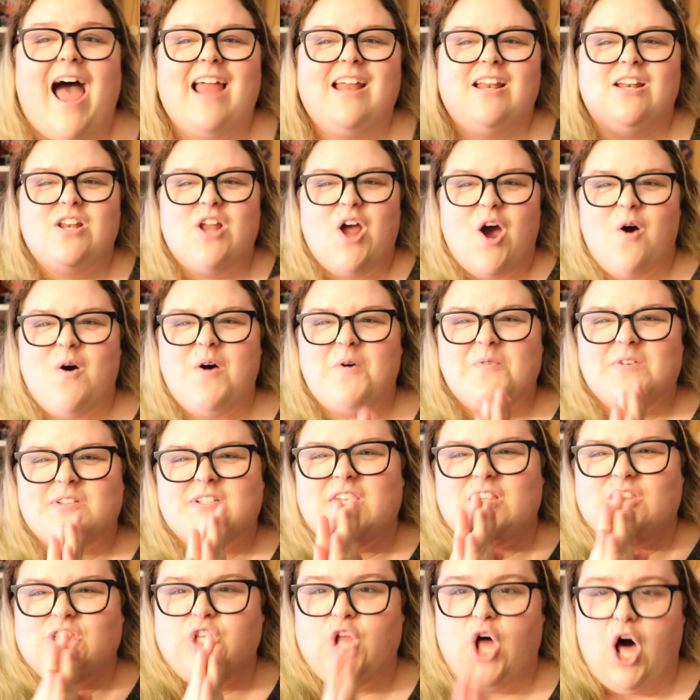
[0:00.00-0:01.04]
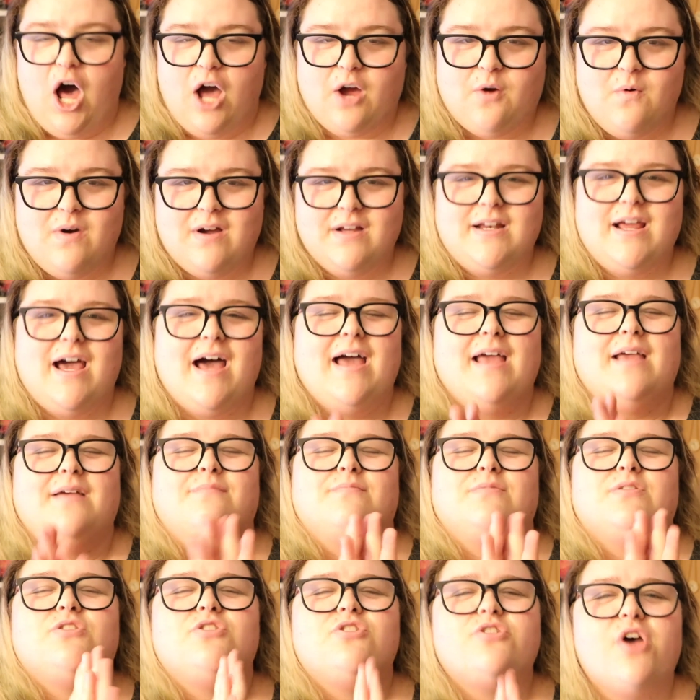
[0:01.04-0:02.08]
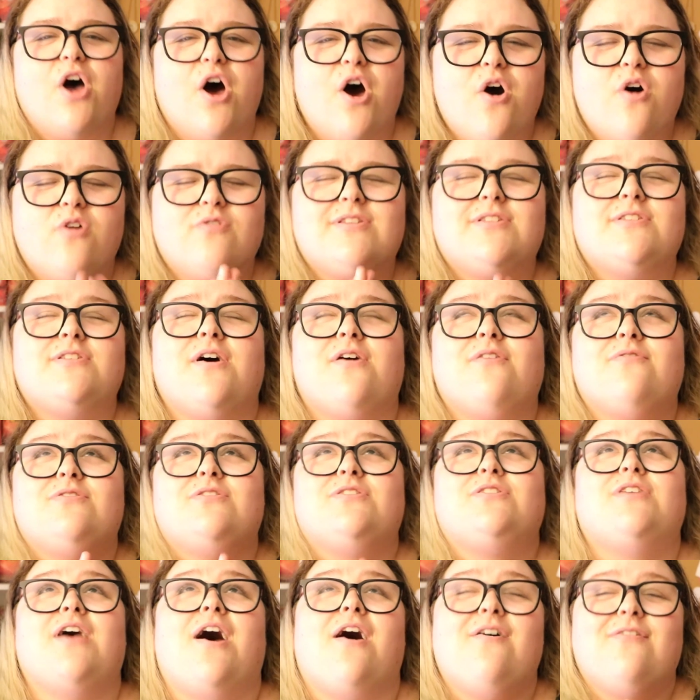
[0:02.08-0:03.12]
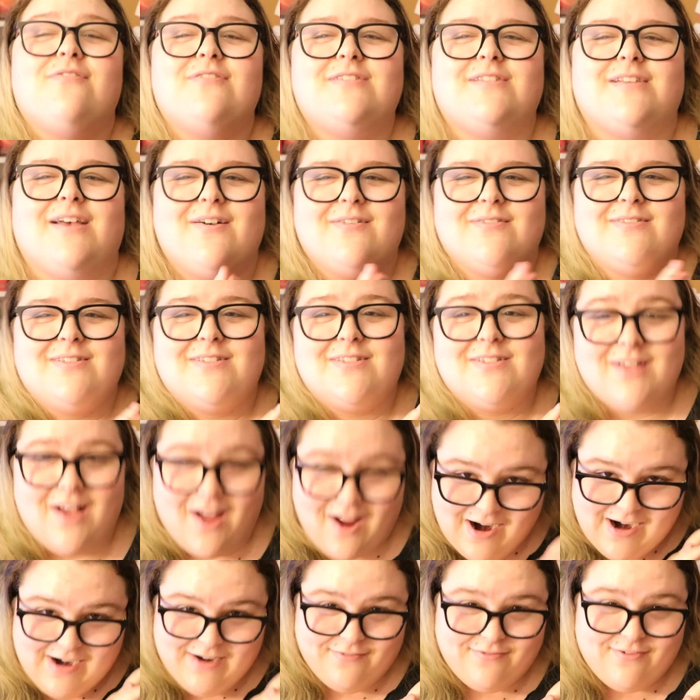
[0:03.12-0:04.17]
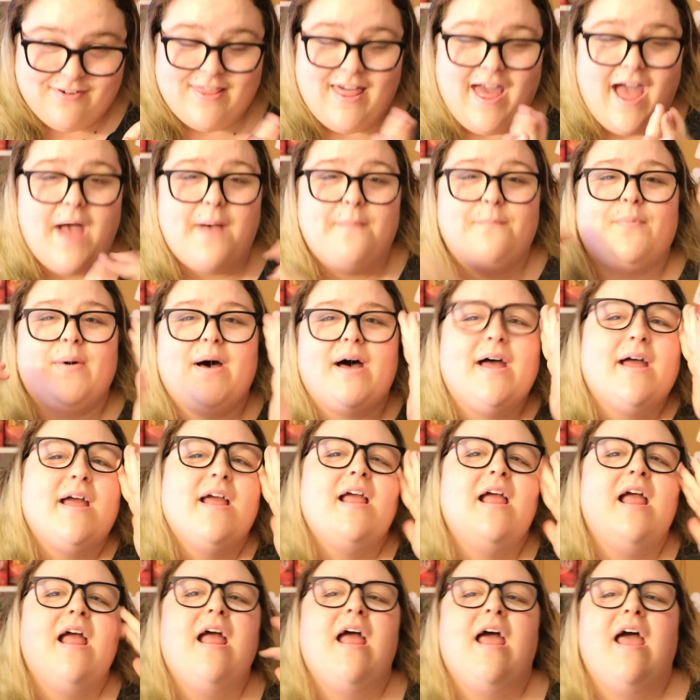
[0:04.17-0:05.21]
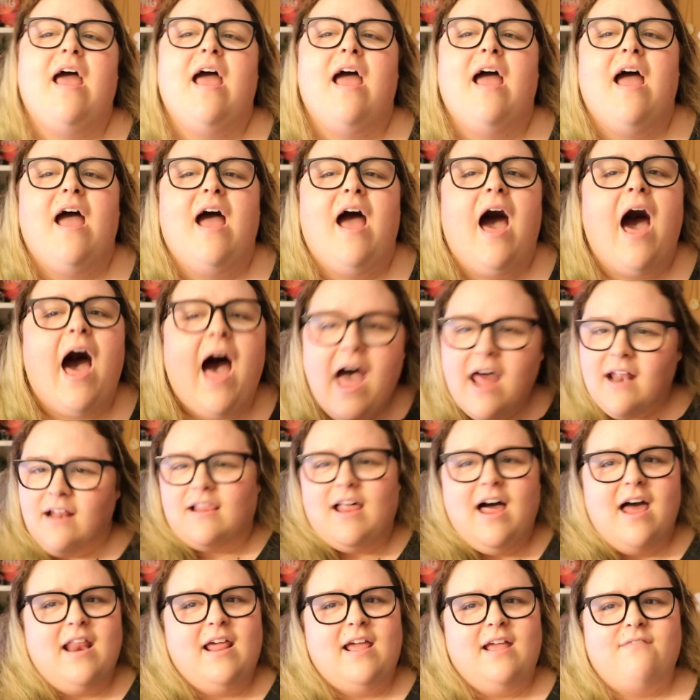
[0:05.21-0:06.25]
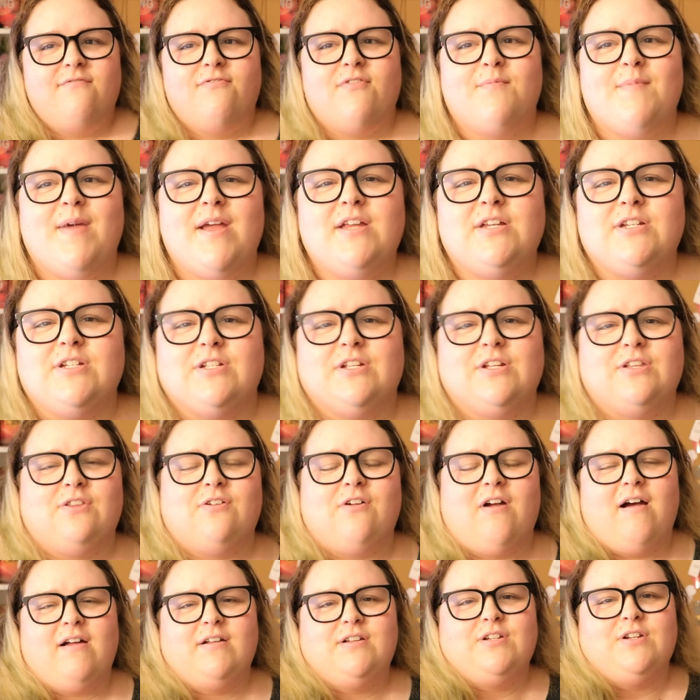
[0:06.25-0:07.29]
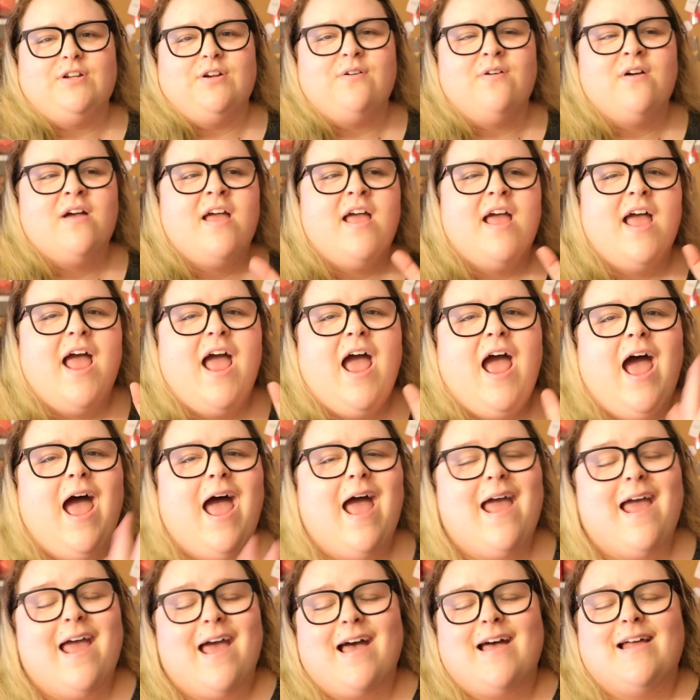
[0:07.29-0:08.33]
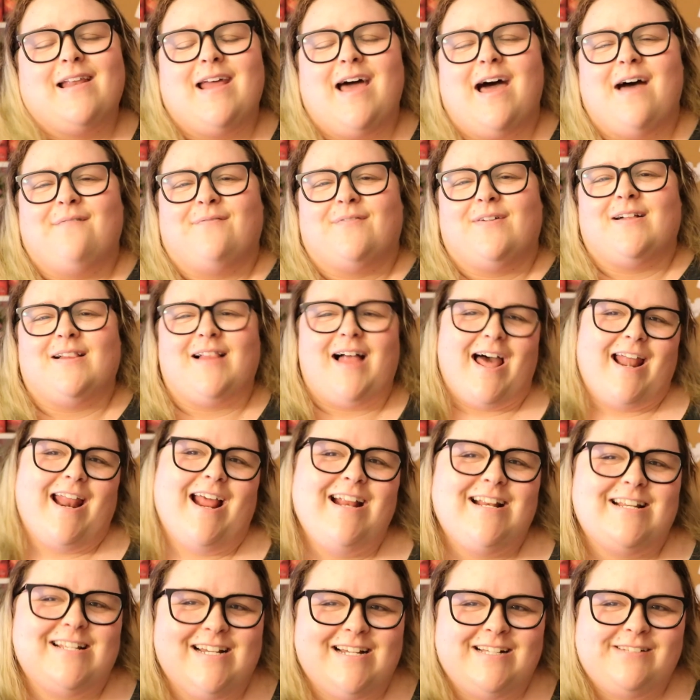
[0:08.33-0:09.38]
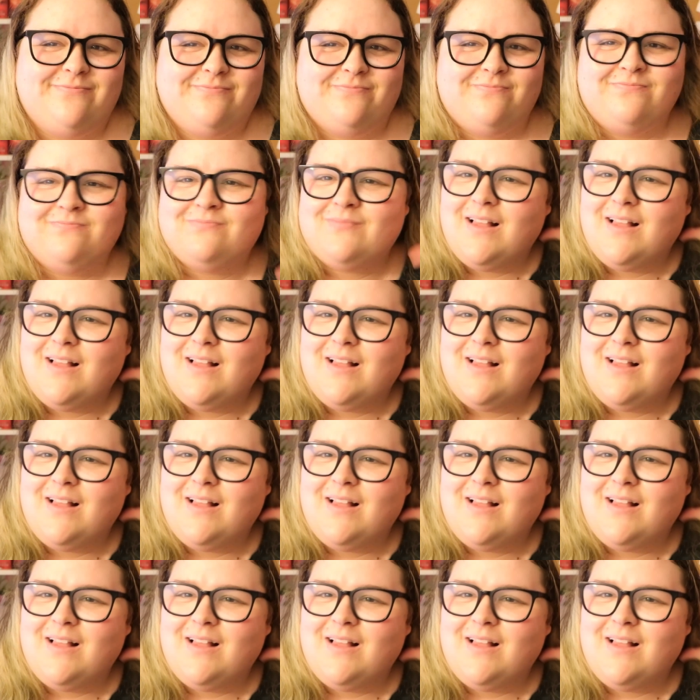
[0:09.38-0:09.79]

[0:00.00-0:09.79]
I know it was a long one. I am so sorry for that, but I had a lot of information to throw at you, and I'm glad I did.